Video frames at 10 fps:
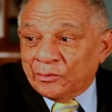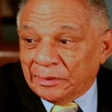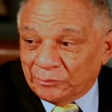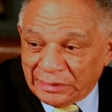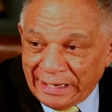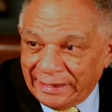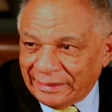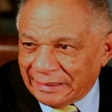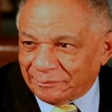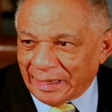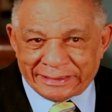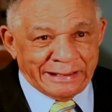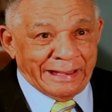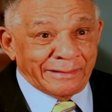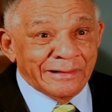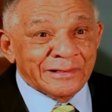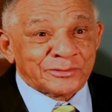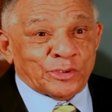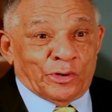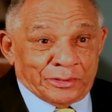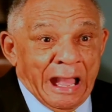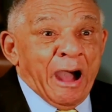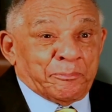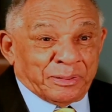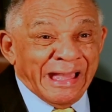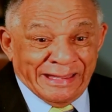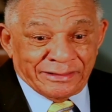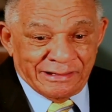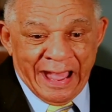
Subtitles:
And when I hang up like that, "George, I'll play it.